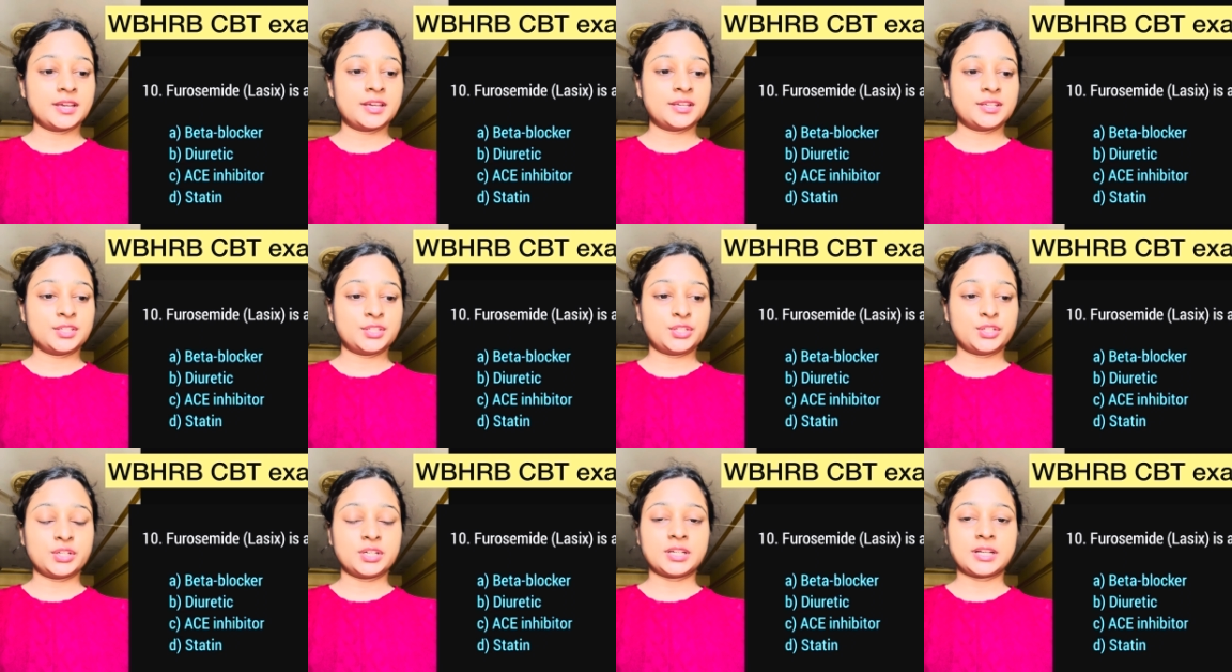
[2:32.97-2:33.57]

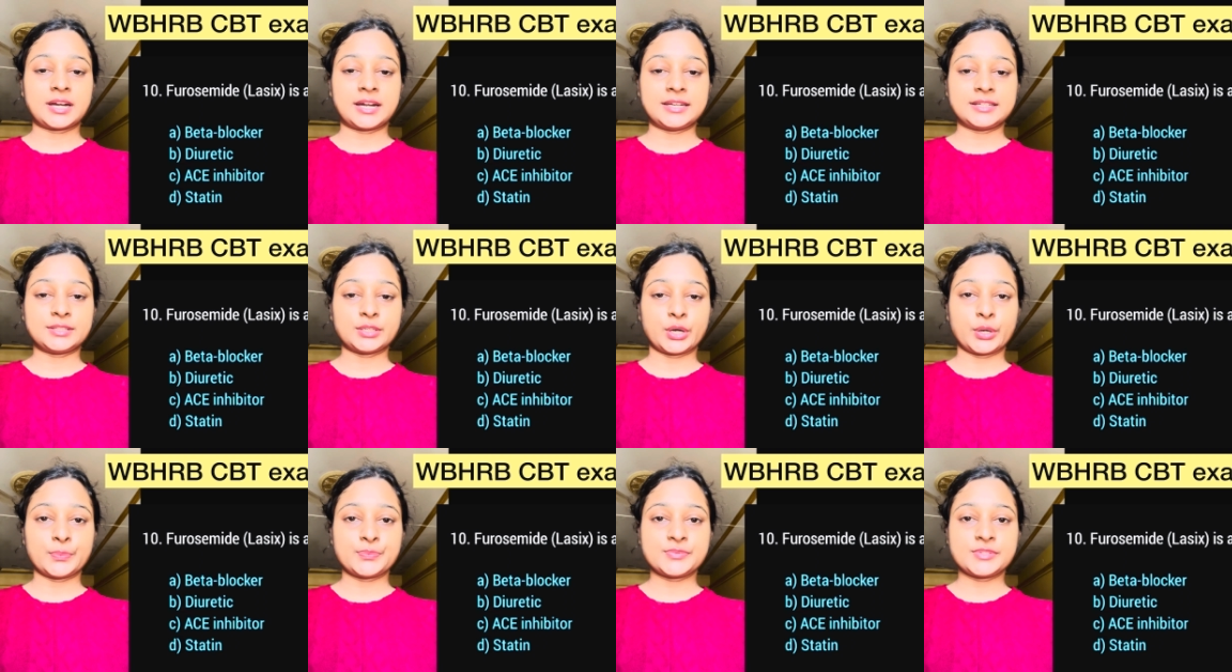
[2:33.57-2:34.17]
Here, correct
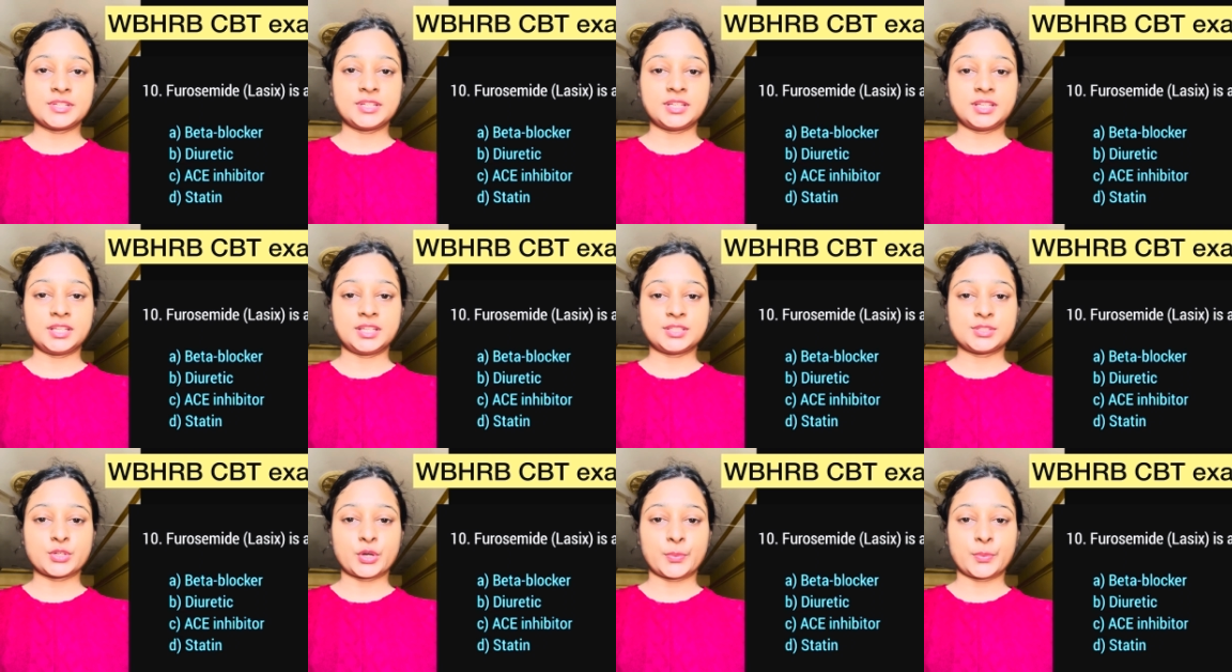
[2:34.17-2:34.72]
option is